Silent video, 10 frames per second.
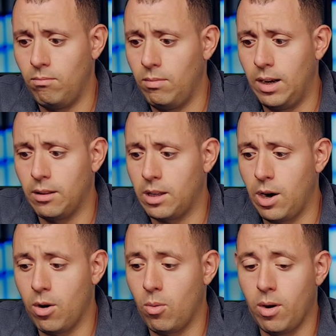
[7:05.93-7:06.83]
in a
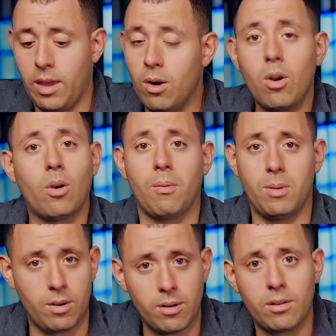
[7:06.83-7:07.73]
scenario where they don't know
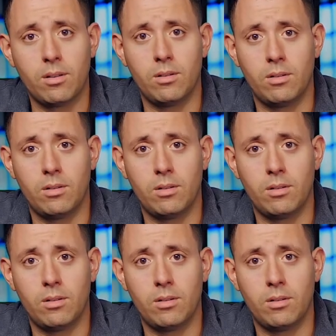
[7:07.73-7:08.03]
computers.